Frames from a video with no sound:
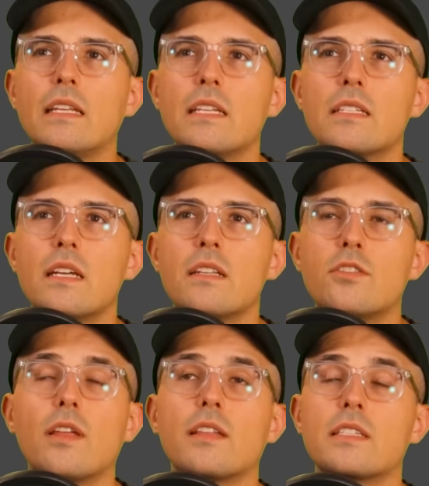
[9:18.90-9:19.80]
he said?
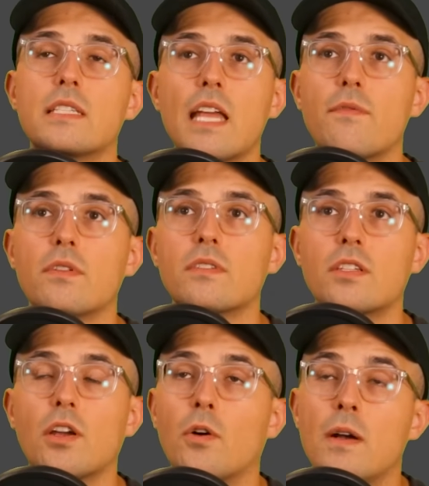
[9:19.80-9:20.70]
2007.
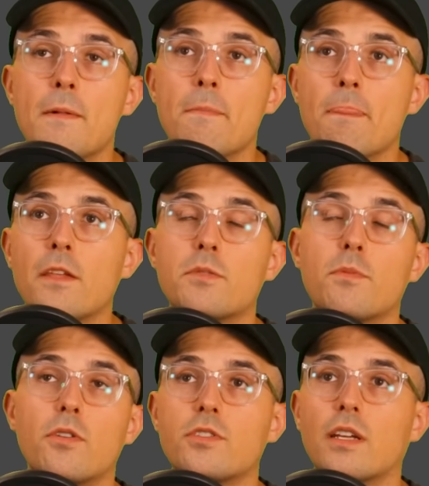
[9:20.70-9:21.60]
So this
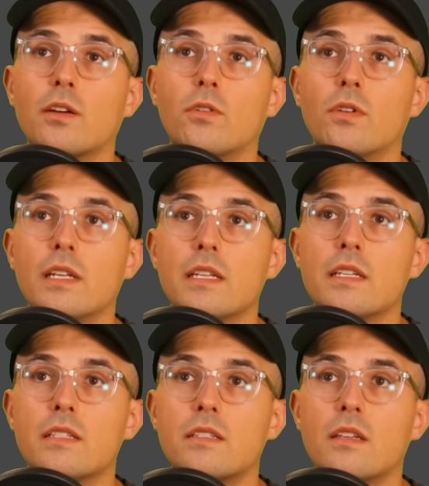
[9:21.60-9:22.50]
motorcycle
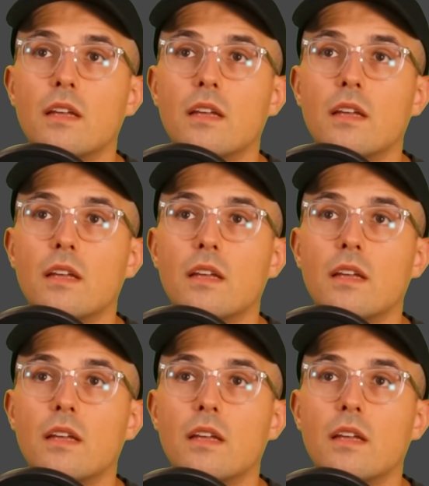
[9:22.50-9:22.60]
is